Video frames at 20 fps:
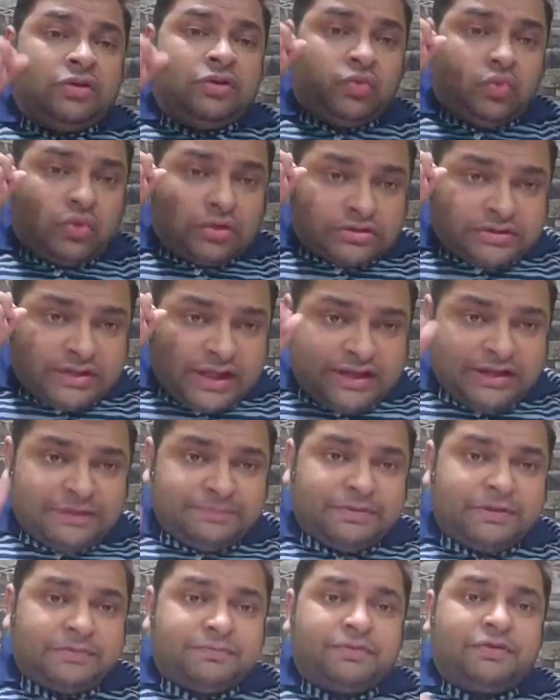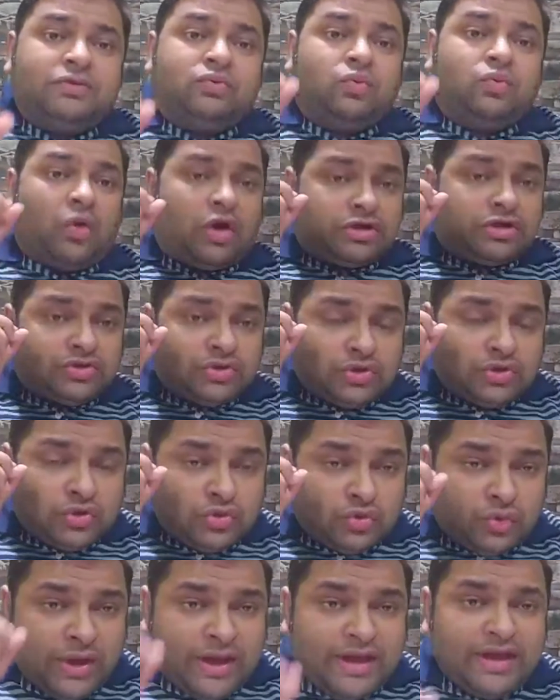were telling people, what should
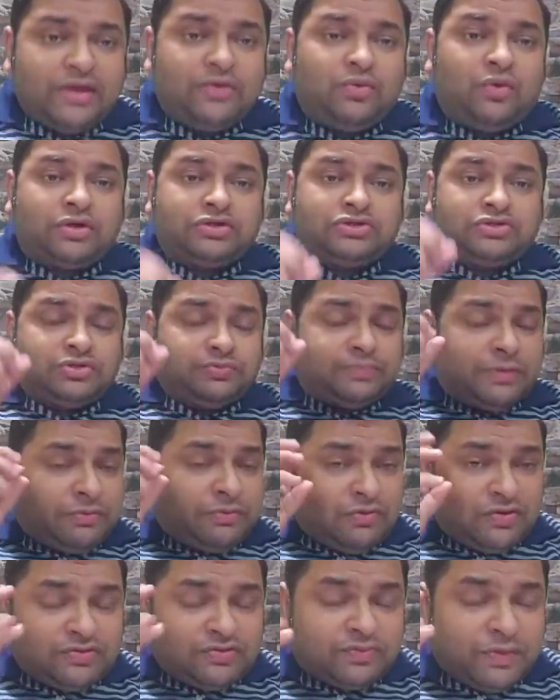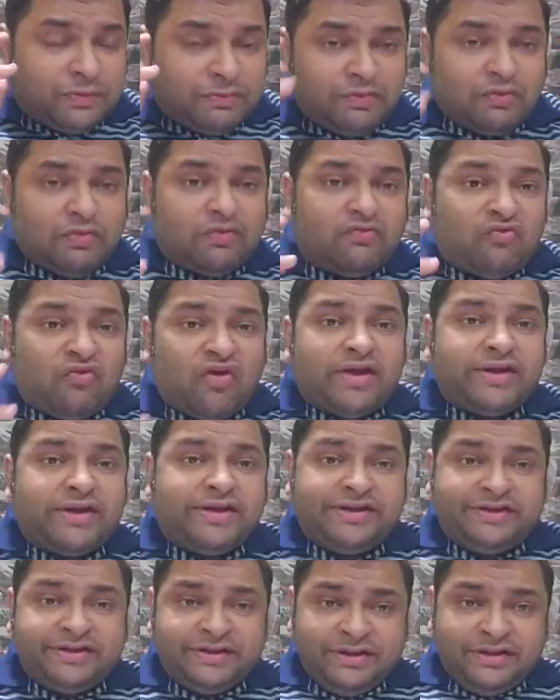you wear, what should people, people were
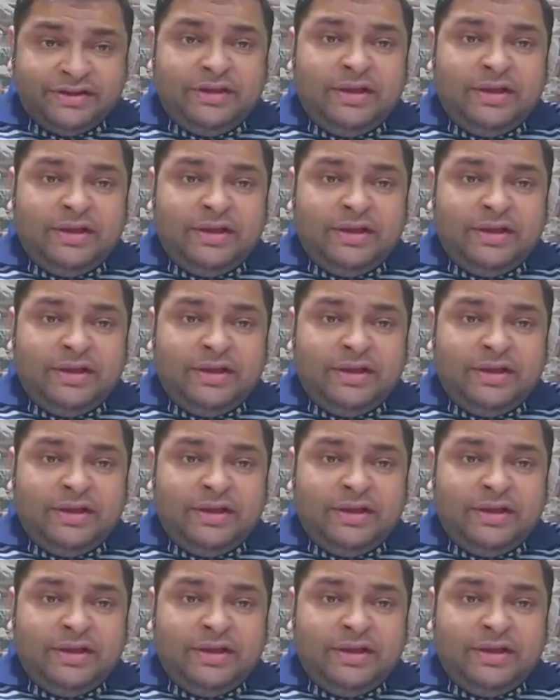worried.